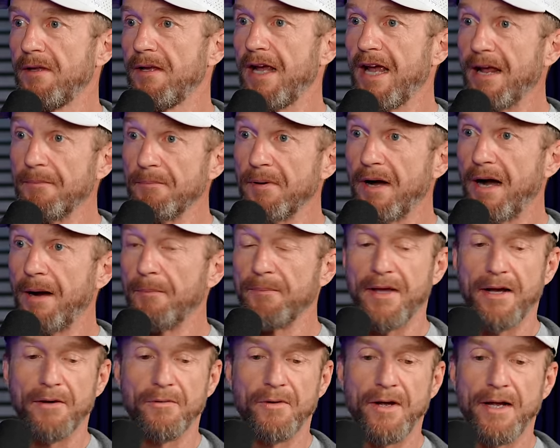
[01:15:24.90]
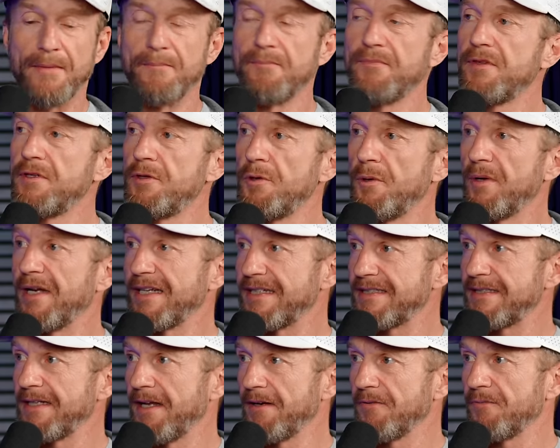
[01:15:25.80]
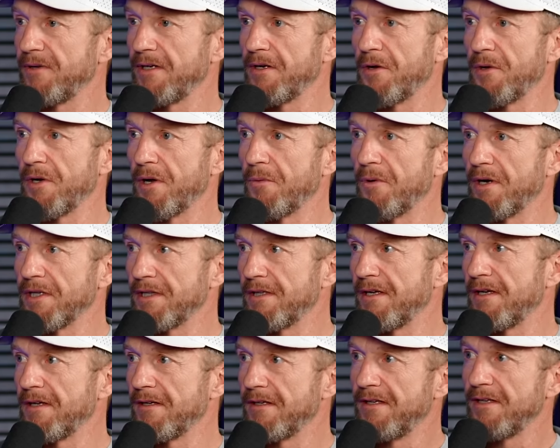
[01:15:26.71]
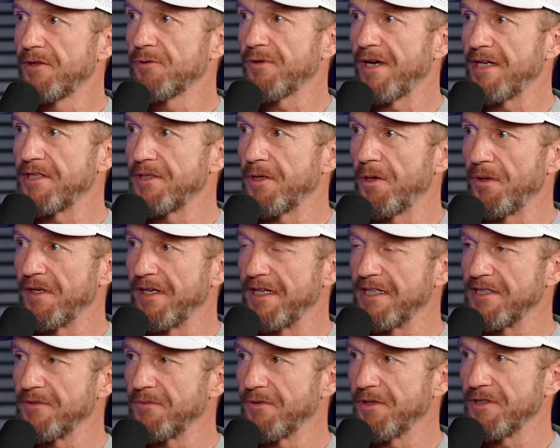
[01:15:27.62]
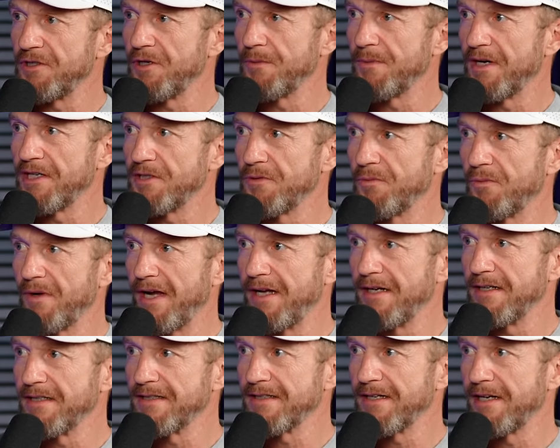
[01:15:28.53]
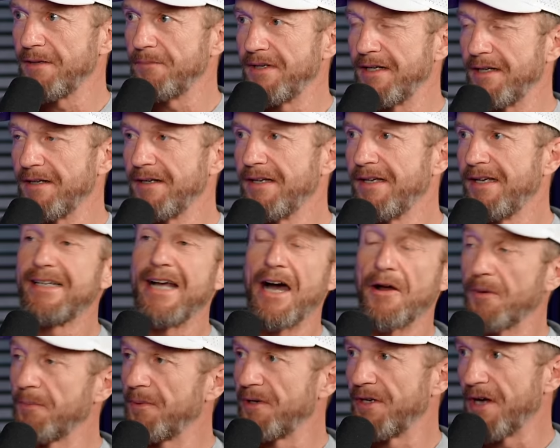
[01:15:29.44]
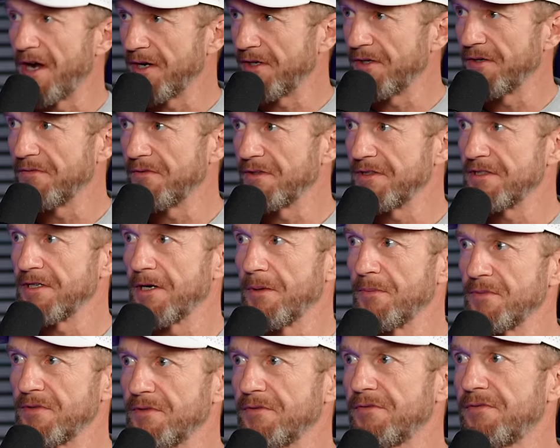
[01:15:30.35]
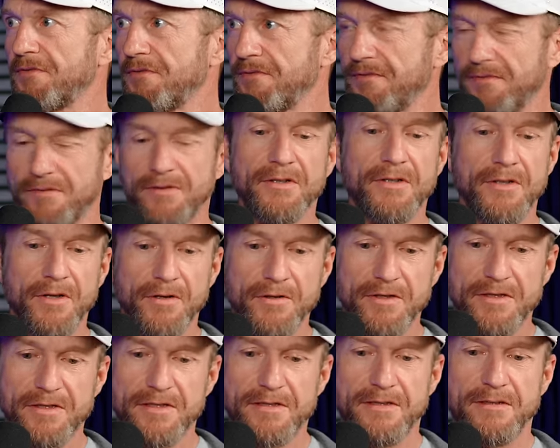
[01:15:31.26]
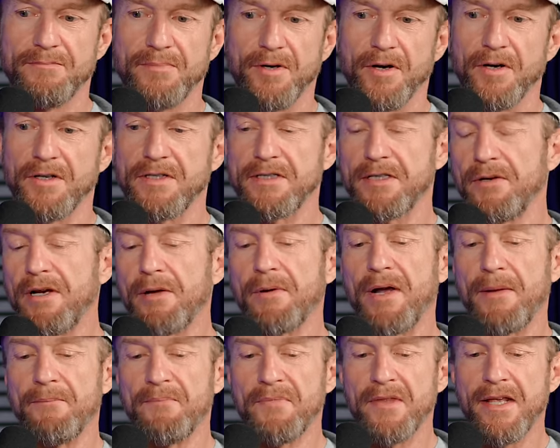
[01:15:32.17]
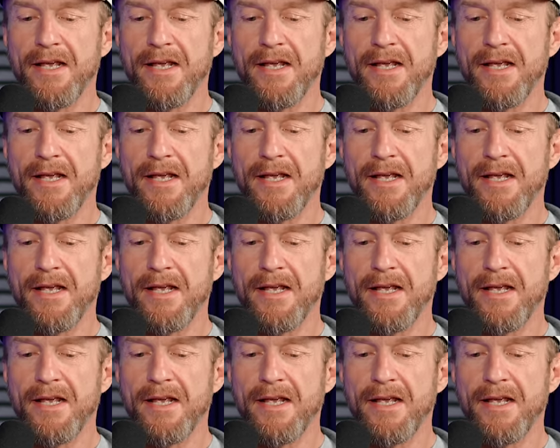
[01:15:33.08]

and pop that way to an extent. We don't know what the threshold is where too much weight is going to be counterproductive in terms of those perks. So anyway,